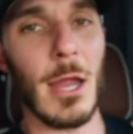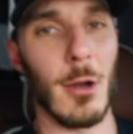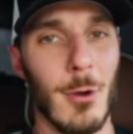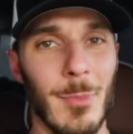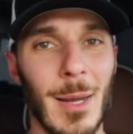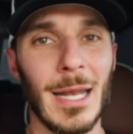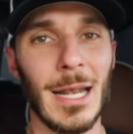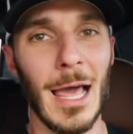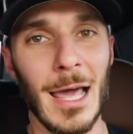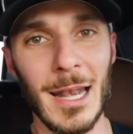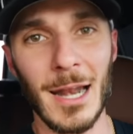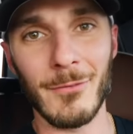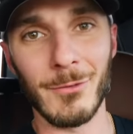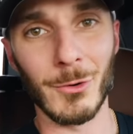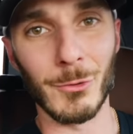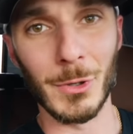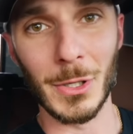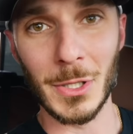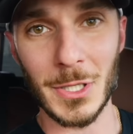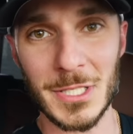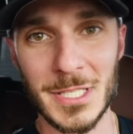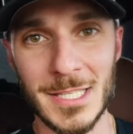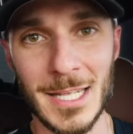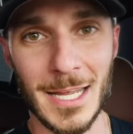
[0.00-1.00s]
or may not have a
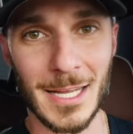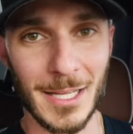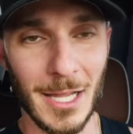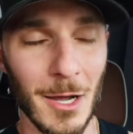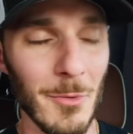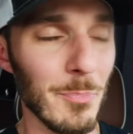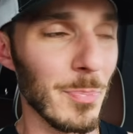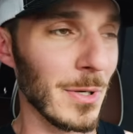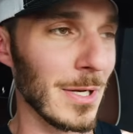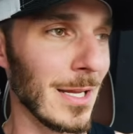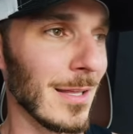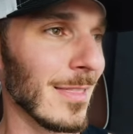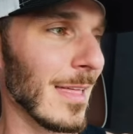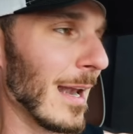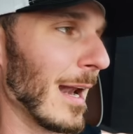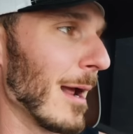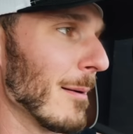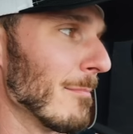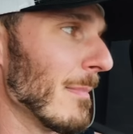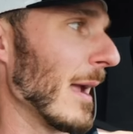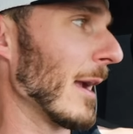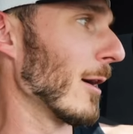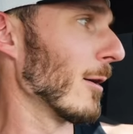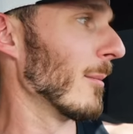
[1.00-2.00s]
real estate company that I
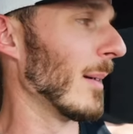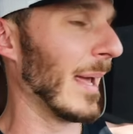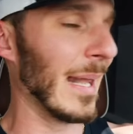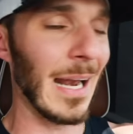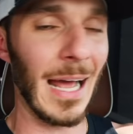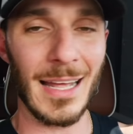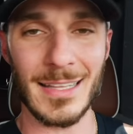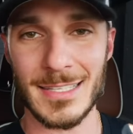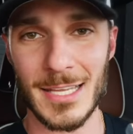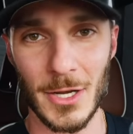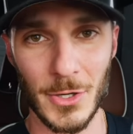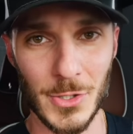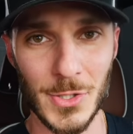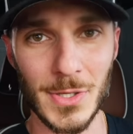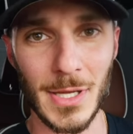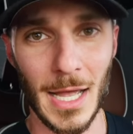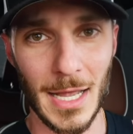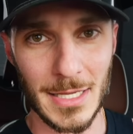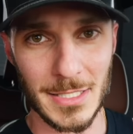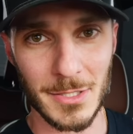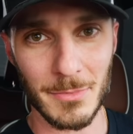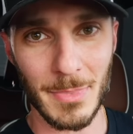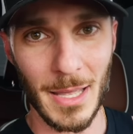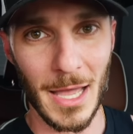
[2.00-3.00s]
may or may not tell you
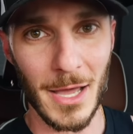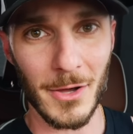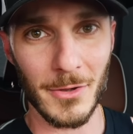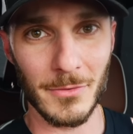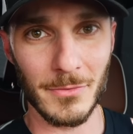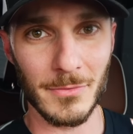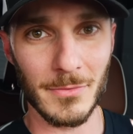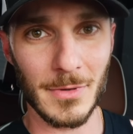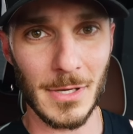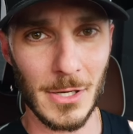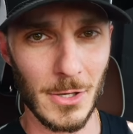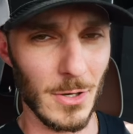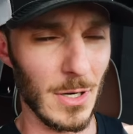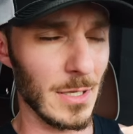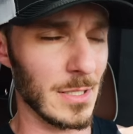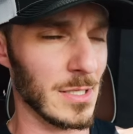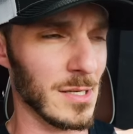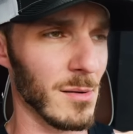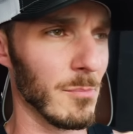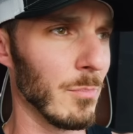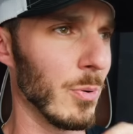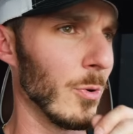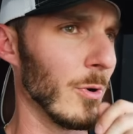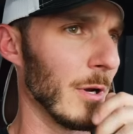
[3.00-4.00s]
guys about here at
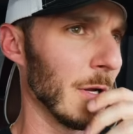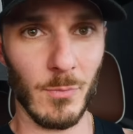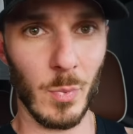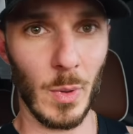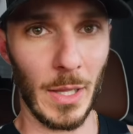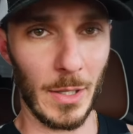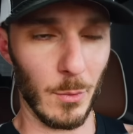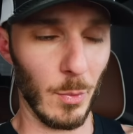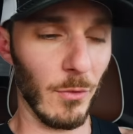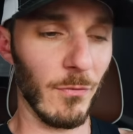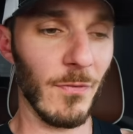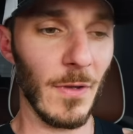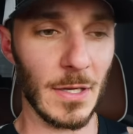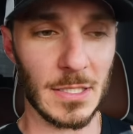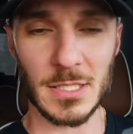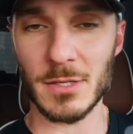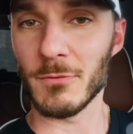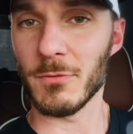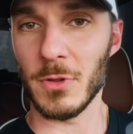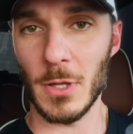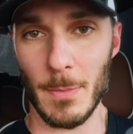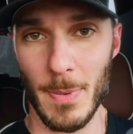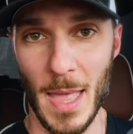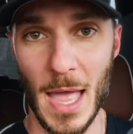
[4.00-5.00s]
some point. Like we fix
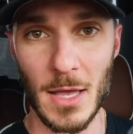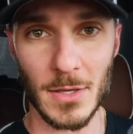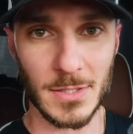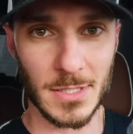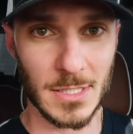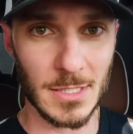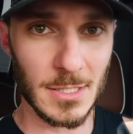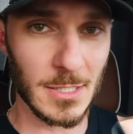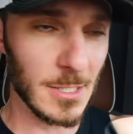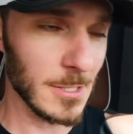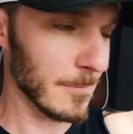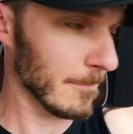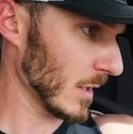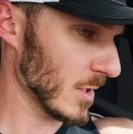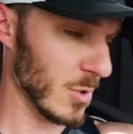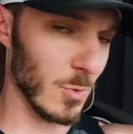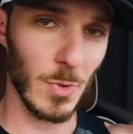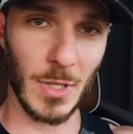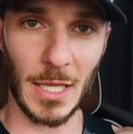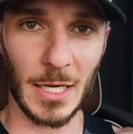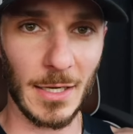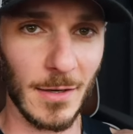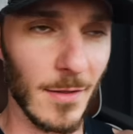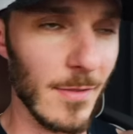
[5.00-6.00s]
and flip houses. So
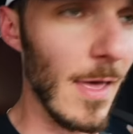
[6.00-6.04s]
we'll get into